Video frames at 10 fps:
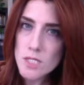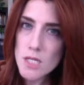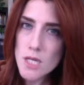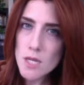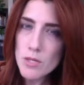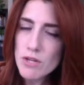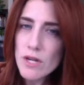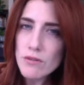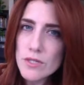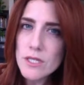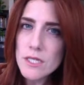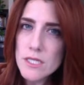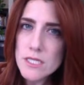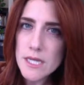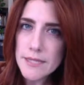but you're not really
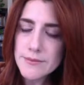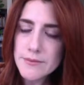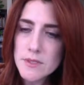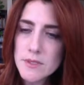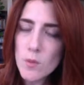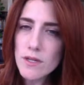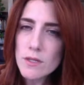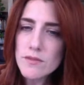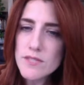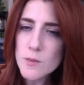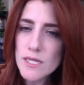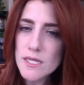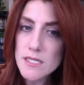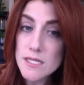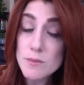listening, then why are you even speaking
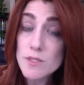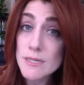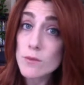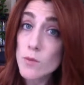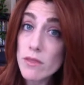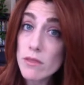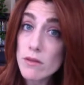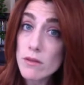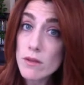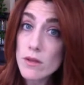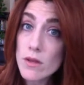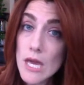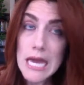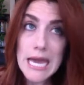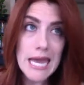to them to begin with?
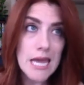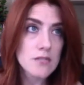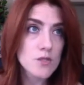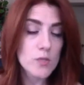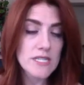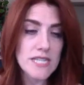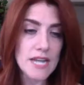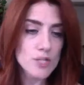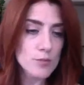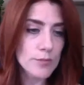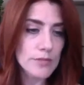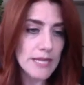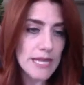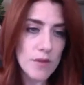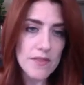And we tend to put
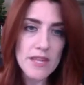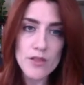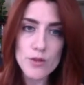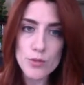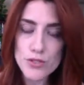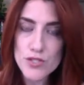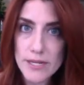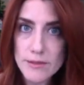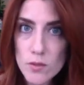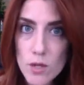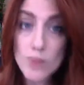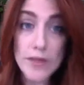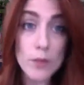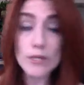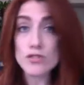blame on the other person. Going, well, they
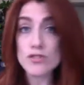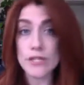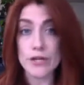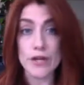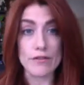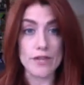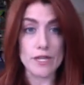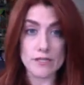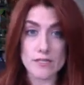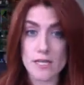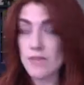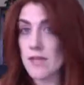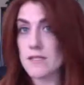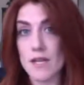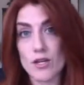weren't interesting enough. They didn't say things
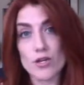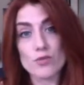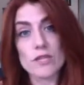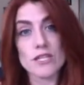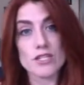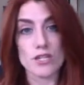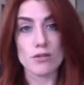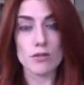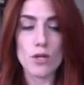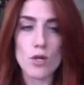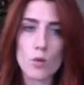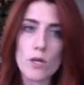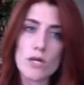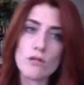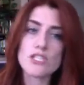that I could relate to.
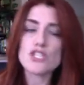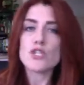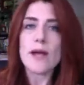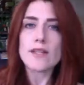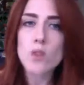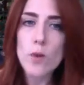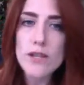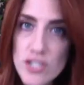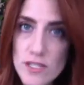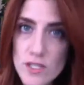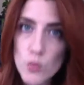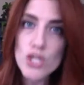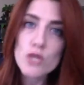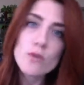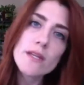Well, did you ask questions? Were
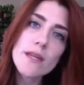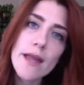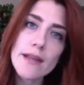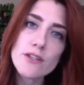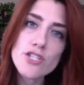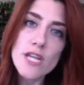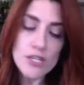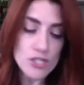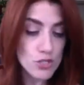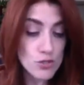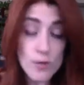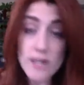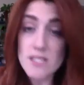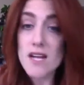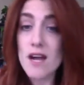you engaged? Did you direct
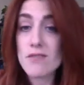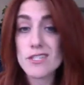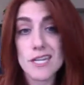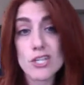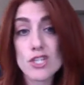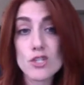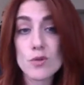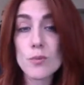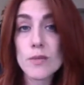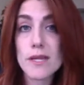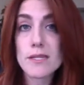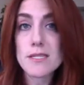a conversation to a place